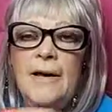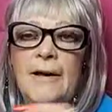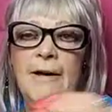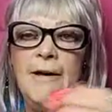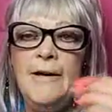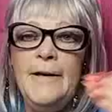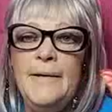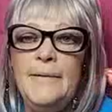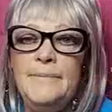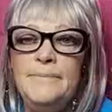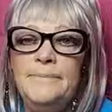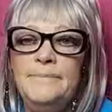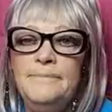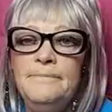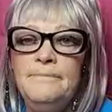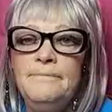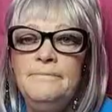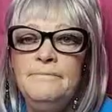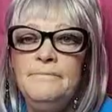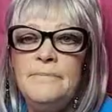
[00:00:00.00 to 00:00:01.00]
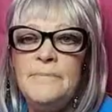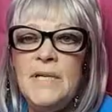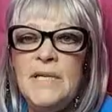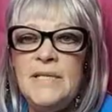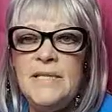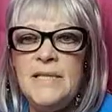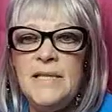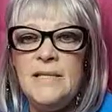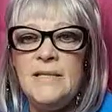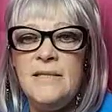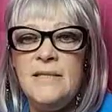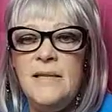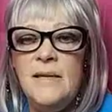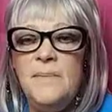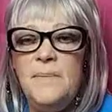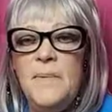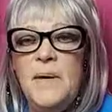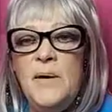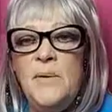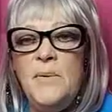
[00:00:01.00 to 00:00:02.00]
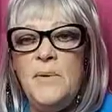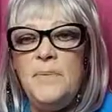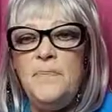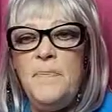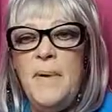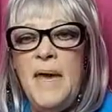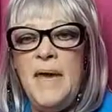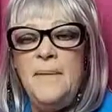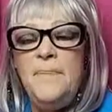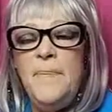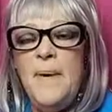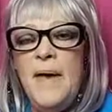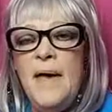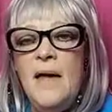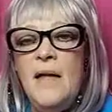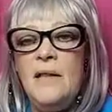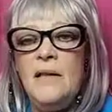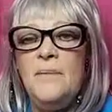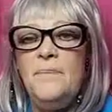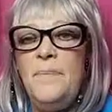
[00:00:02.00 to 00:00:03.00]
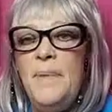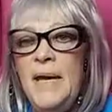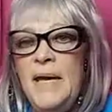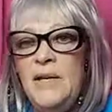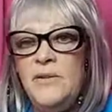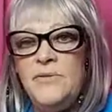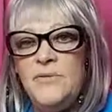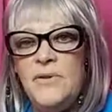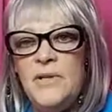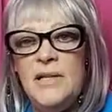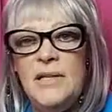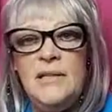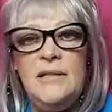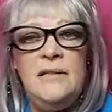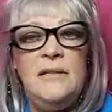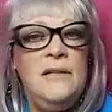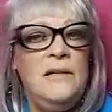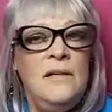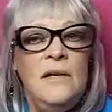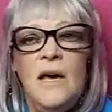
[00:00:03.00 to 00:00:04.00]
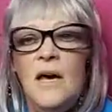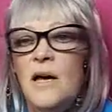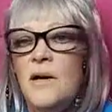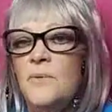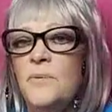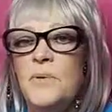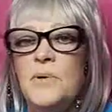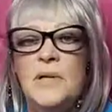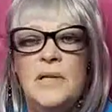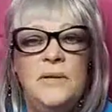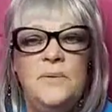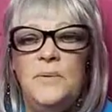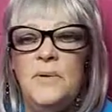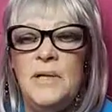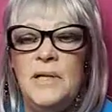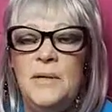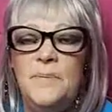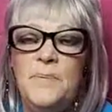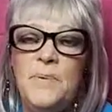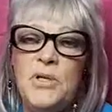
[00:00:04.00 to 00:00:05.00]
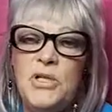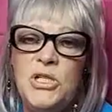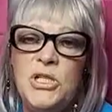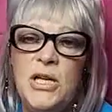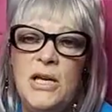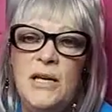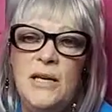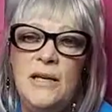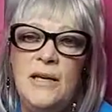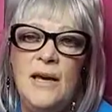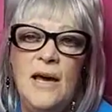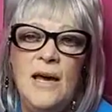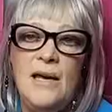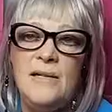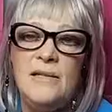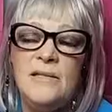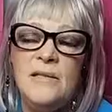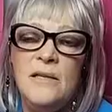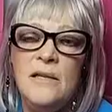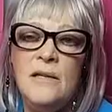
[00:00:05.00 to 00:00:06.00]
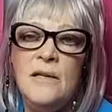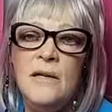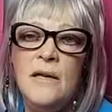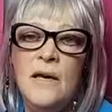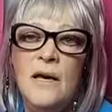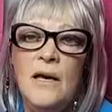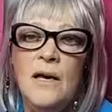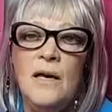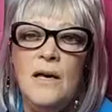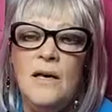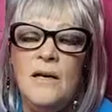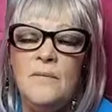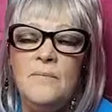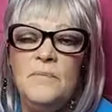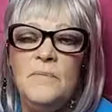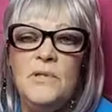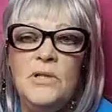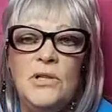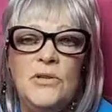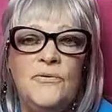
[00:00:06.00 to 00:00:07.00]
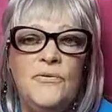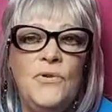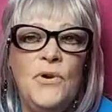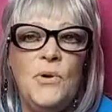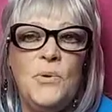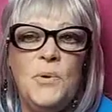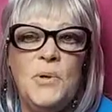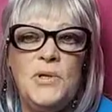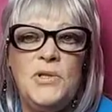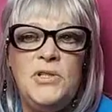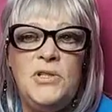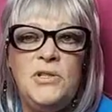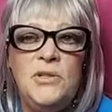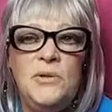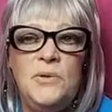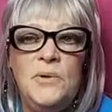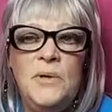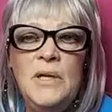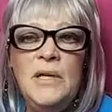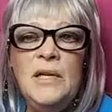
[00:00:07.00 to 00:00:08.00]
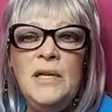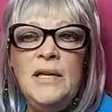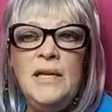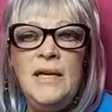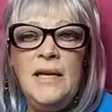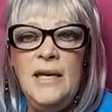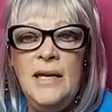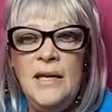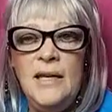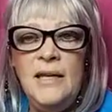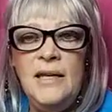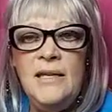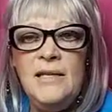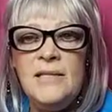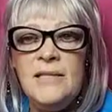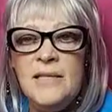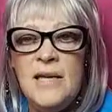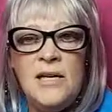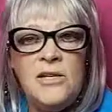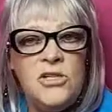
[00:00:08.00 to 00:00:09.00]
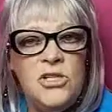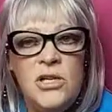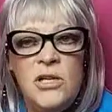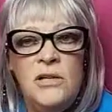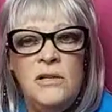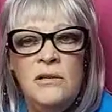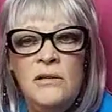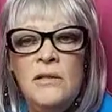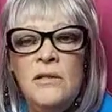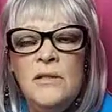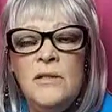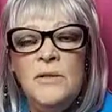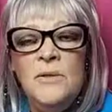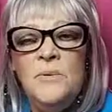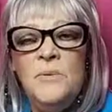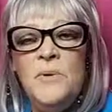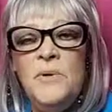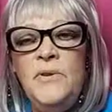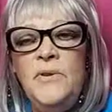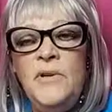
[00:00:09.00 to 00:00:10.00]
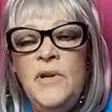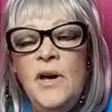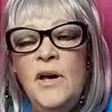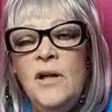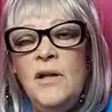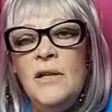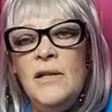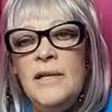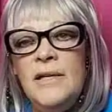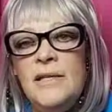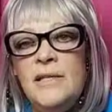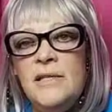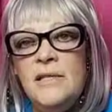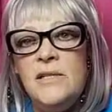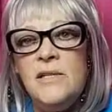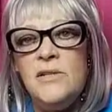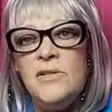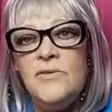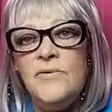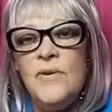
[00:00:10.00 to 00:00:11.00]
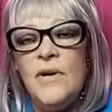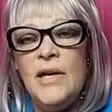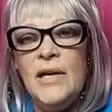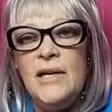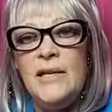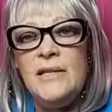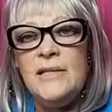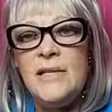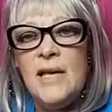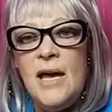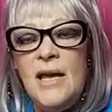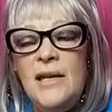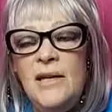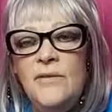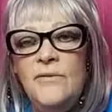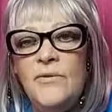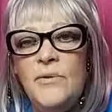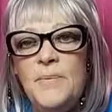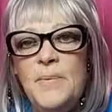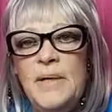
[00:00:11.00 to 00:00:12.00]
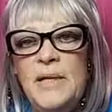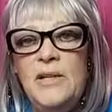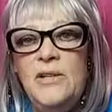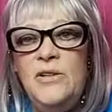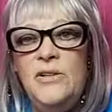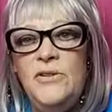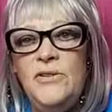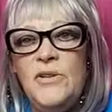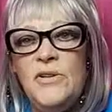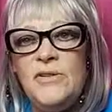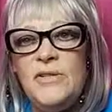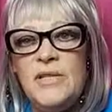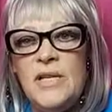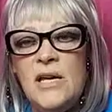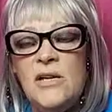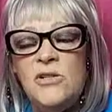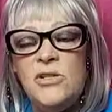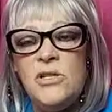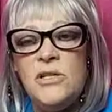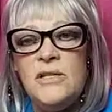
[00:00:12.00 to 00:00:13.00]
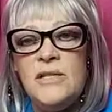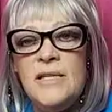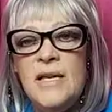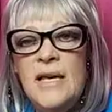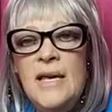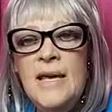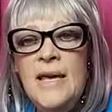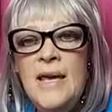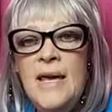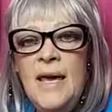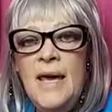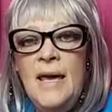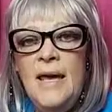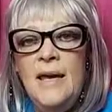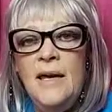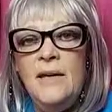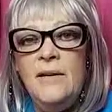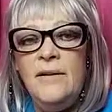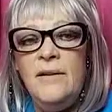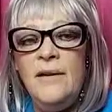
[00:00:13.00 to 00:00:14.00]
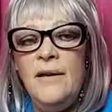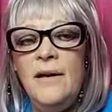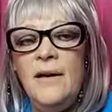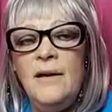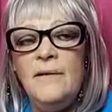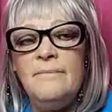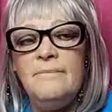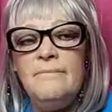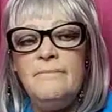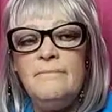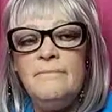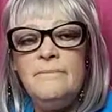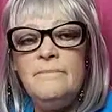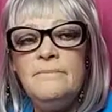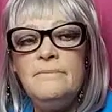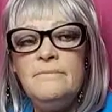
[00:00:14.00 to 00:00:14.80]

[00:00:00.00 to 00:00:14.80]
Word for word: um, assisting me with PayPal and Patreon. I really, really appreciate it, guys. Um, look forward to any session with y'all. It's just very exciting for me to do those sessions. And um,